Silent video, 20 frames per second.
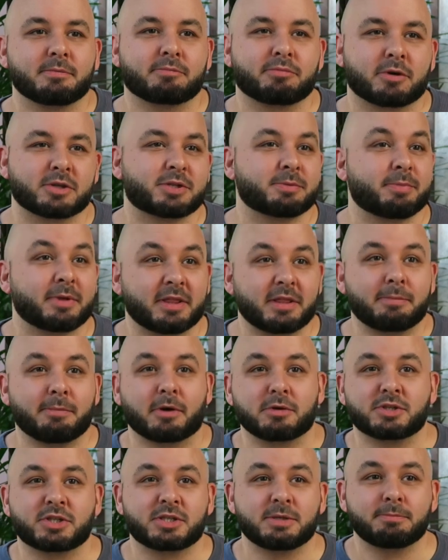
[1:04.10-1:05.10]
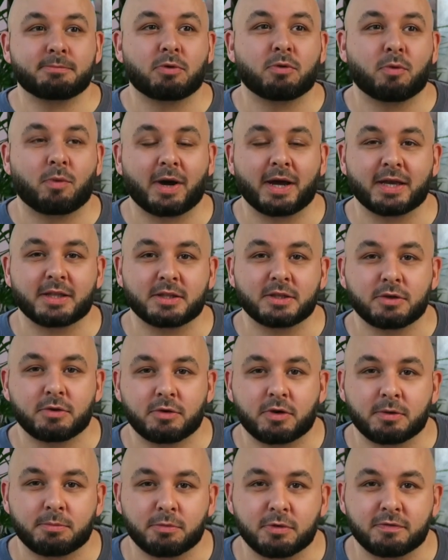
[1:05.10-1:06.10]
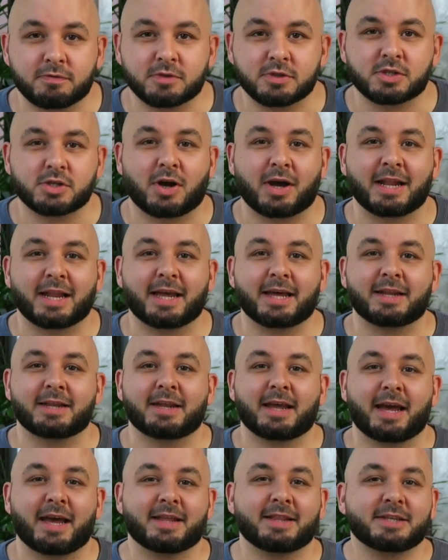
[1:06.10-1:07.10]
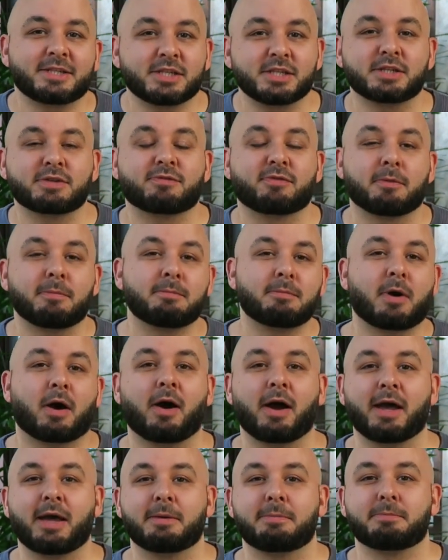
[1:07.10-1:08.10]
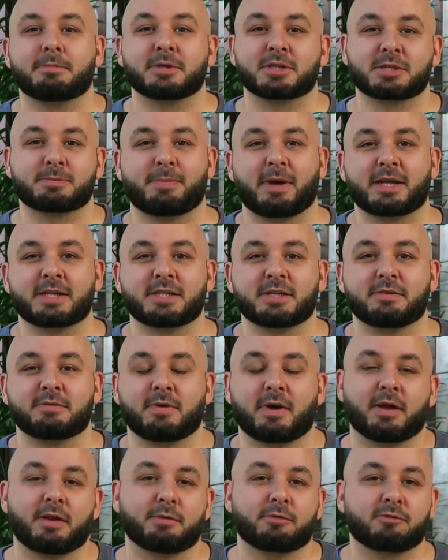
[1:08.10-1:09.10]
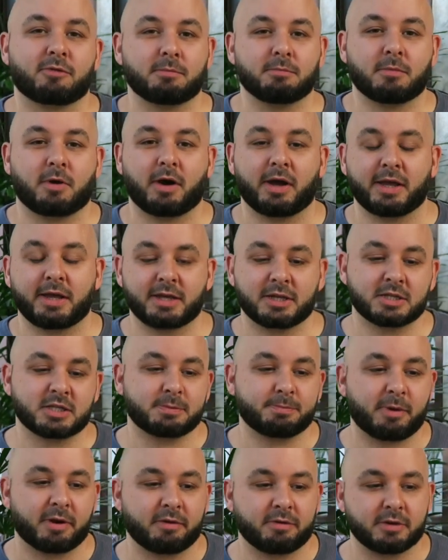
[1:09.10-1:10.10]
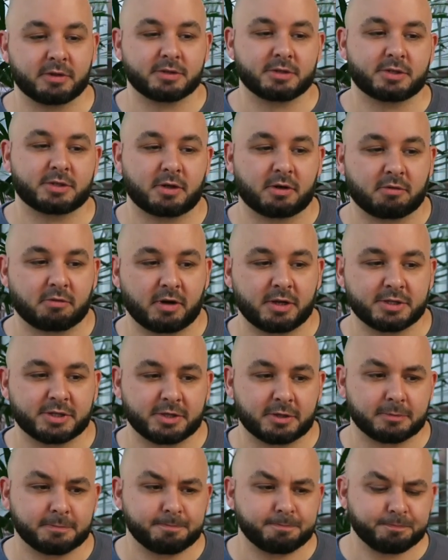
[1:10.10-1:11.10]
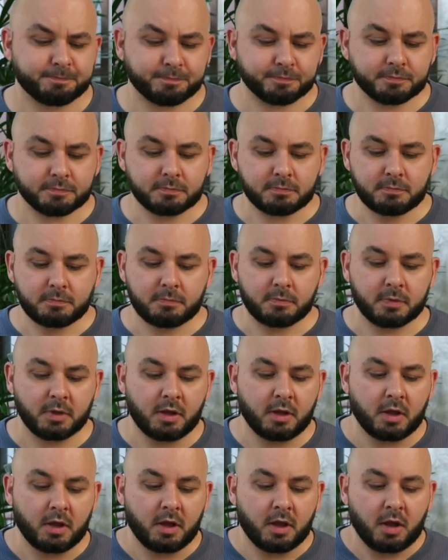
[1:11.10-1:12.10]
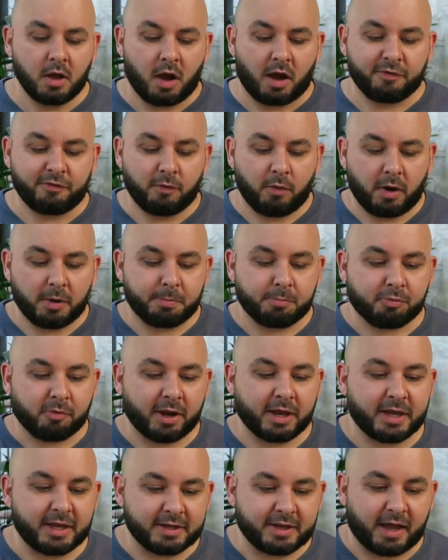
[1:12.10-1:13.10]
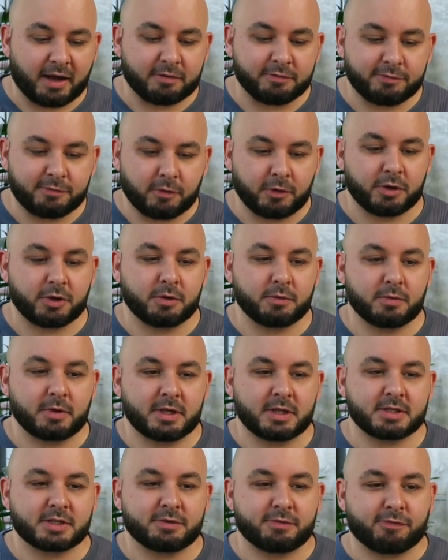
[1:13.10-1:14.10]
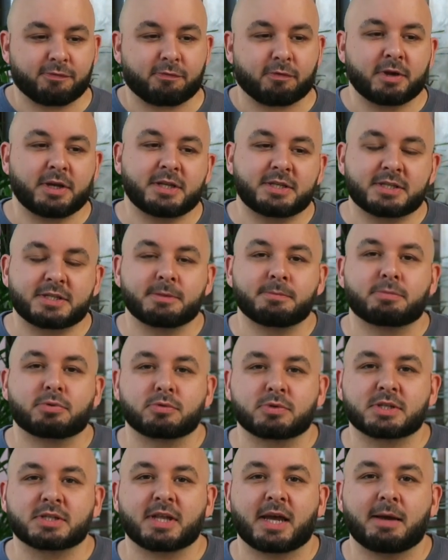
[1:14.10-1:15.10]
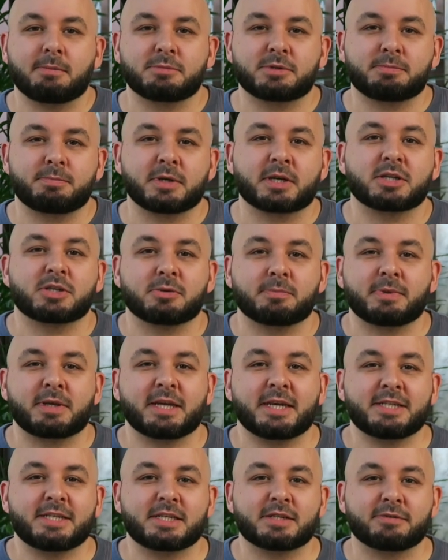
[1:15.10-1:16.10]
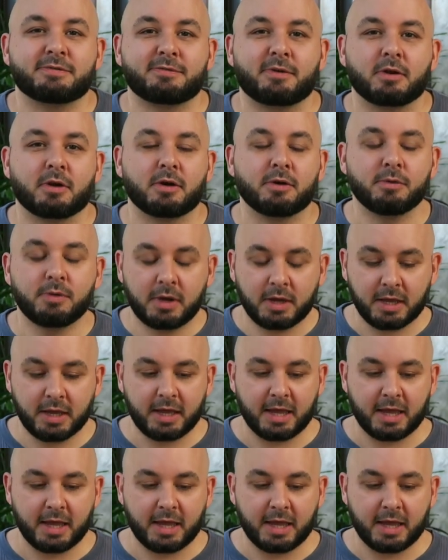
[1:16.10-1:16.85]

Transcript: possibly the most simple way that you could move to Thailand. And this is from my perspective and from my experience, all right? So I thought I'd break it down for you into 3 simple steps because it'd be easy to follow.